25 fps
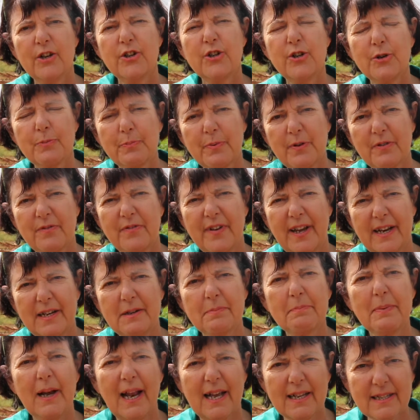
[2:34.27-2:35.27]
to
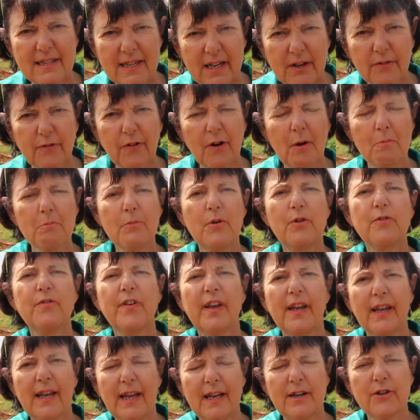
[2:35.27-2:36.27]
prevent plastic from
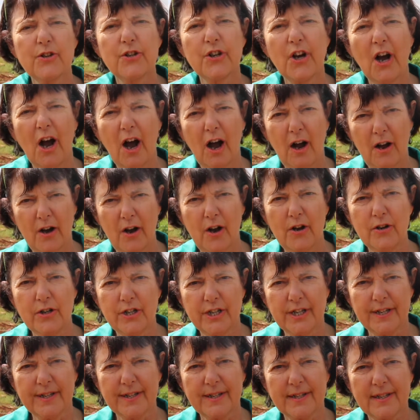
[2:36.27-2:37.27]
moving into our
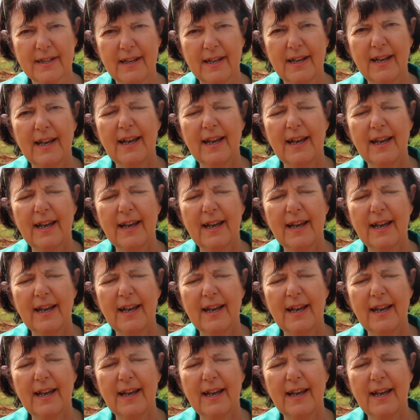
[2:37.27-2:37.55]
oceans.